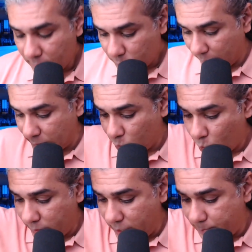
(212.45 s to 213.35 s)
So as you
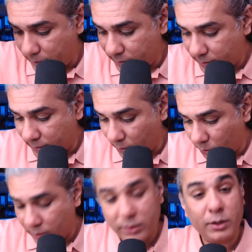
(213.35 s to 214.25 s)
go deeper
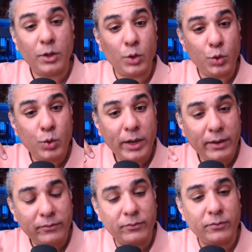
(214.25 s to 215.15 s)
underground, you
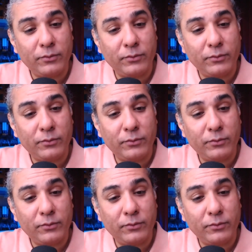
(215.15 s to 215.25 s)
have